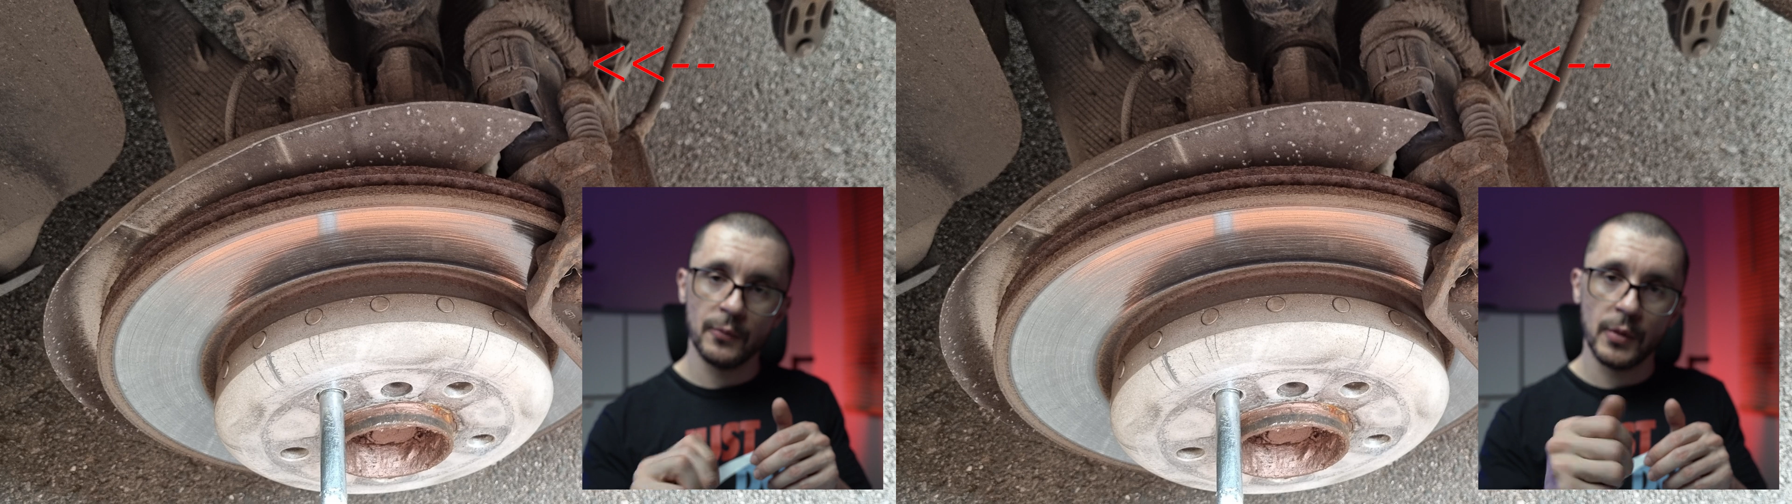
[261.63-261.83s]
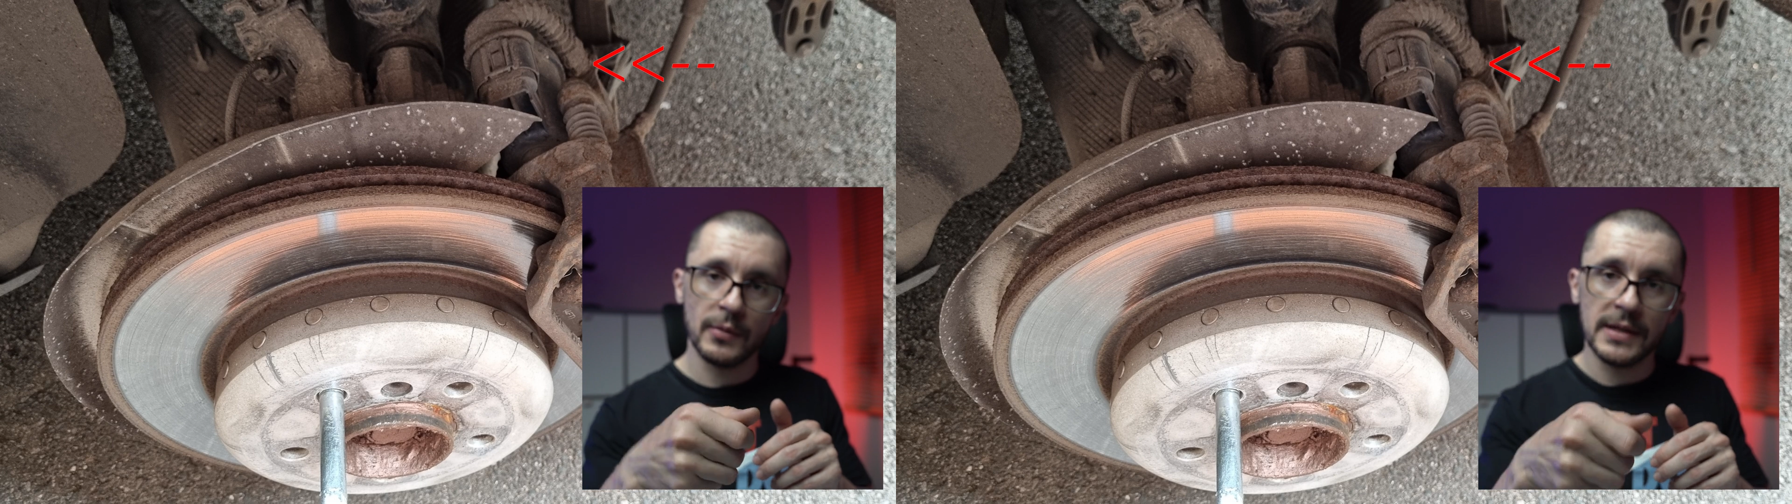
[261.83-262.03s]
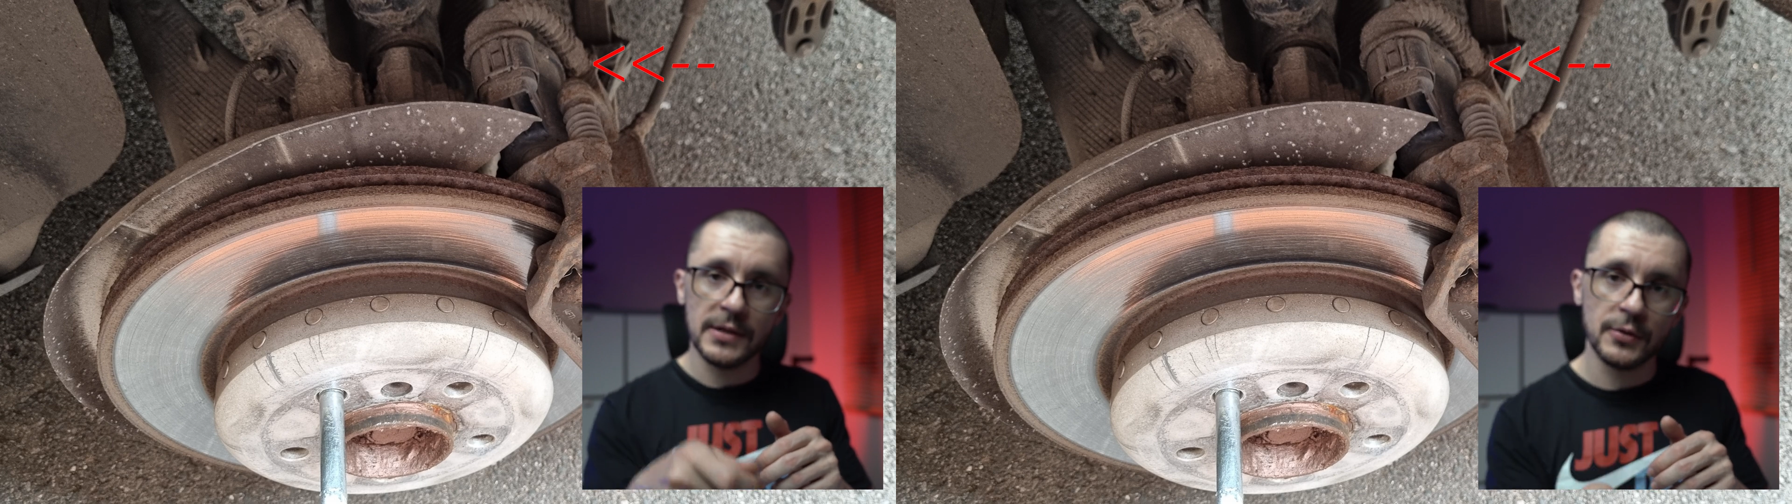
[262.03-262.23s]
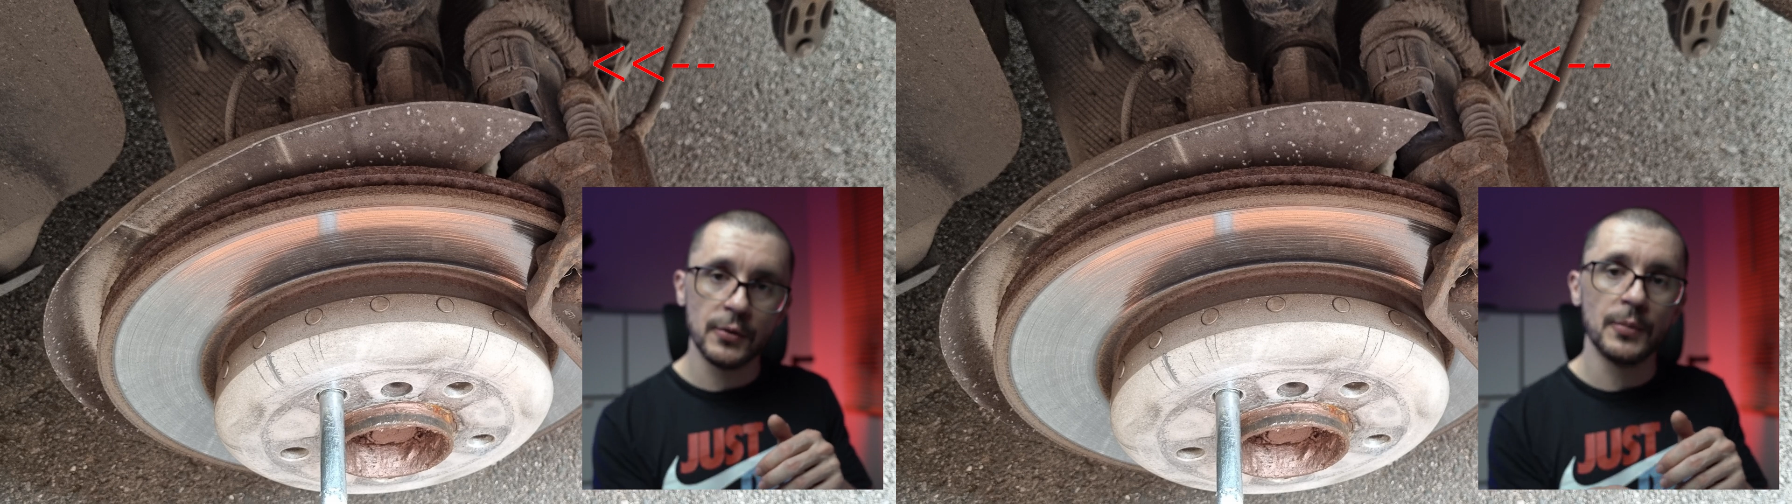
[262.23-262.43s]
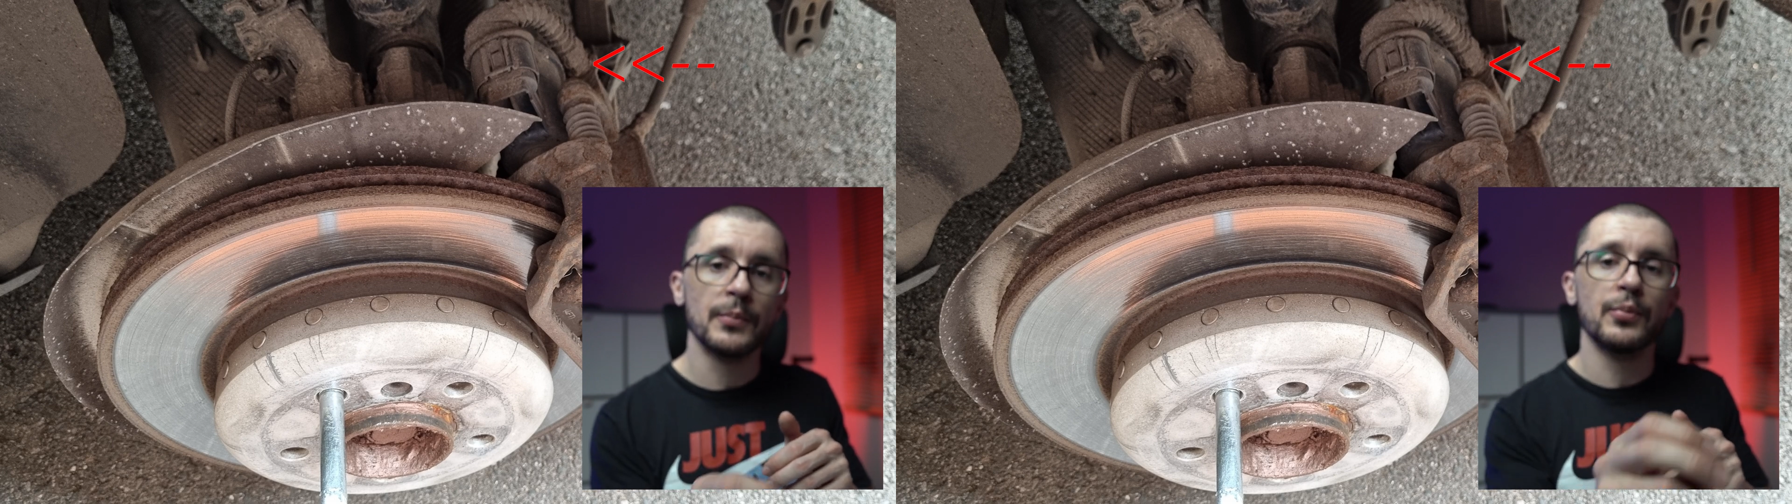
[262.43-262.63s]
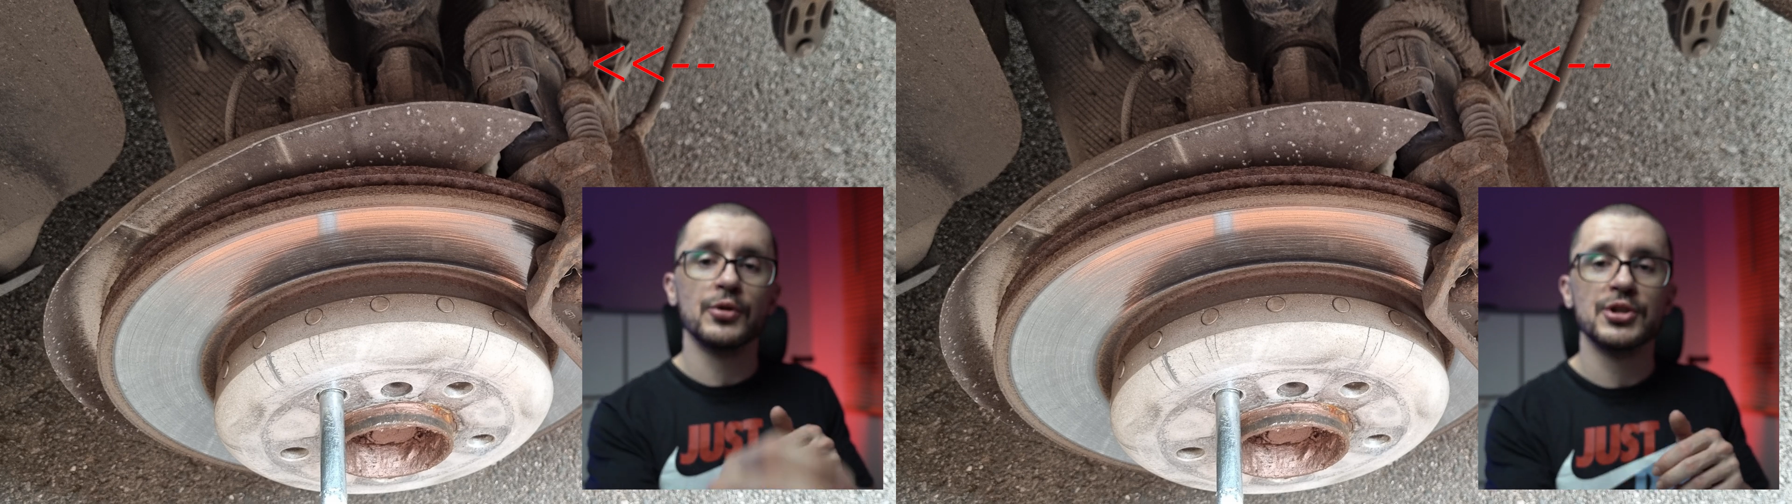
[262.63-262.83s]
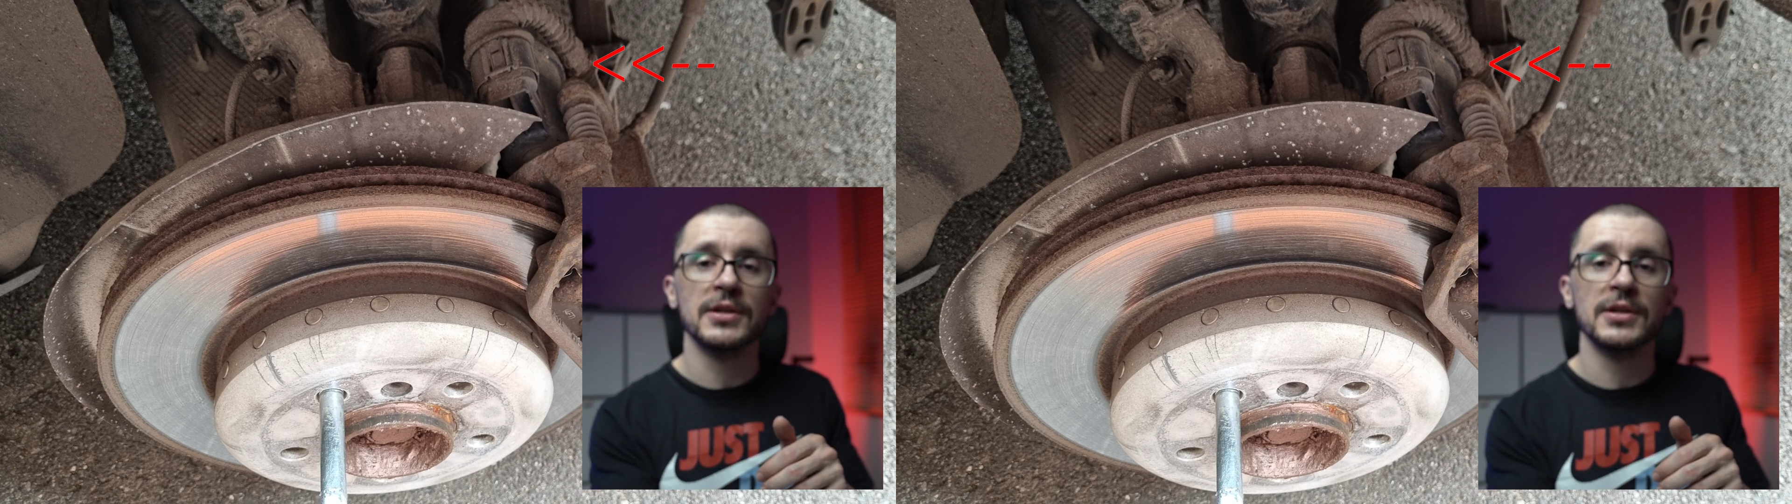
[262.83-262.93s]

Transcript: we will need to push